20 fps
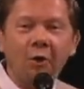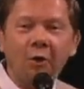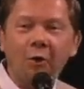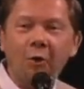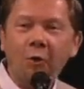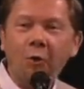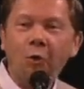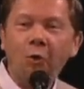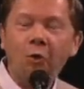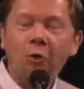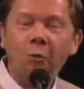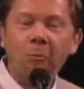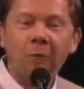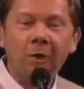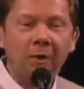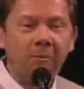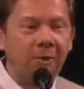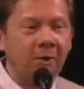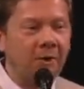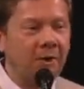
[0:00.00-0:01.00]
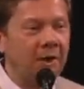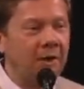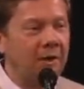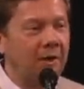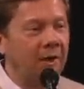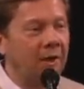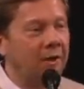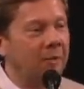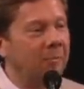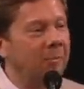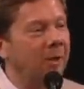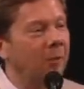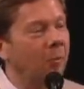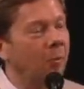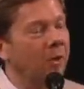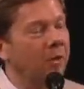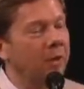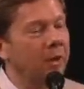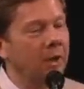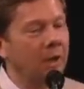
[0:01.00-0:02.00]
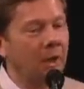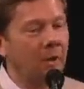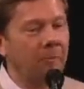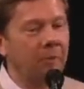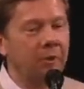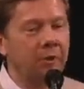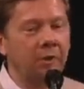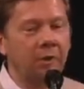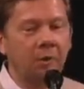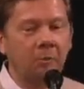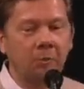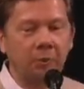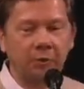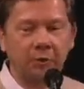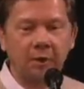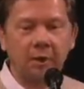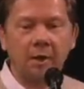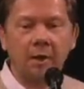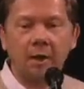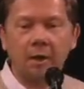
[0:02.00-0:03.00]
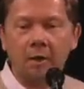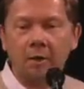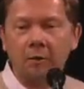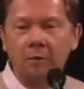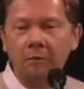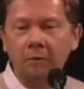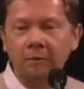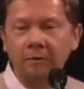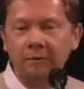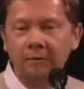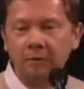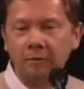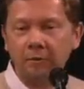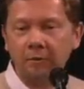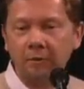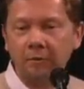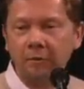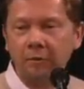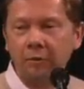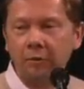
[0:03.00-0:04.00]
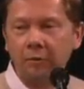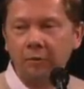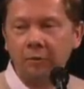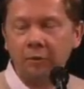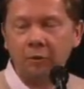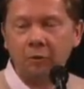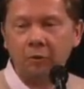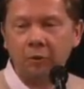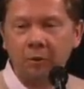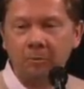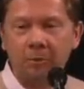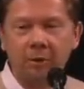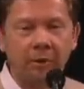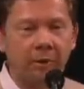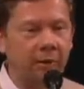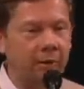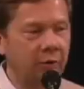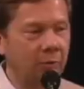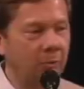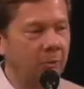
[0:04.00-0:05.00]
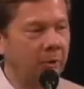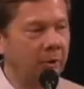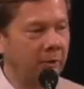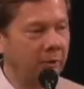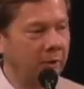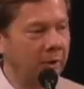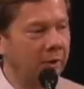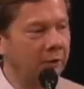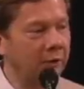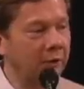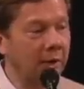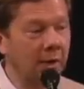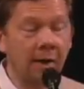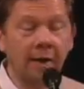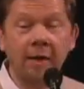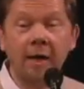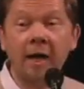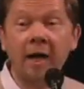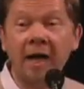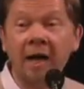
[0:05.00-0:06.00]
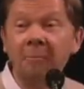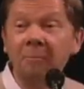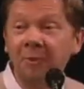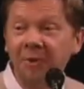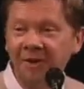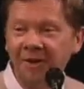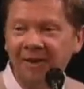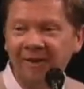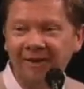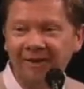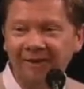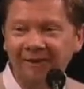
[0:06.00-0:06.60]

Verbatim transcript: Or maybe they did, but when they happened, it was the now, the only place where things can happen.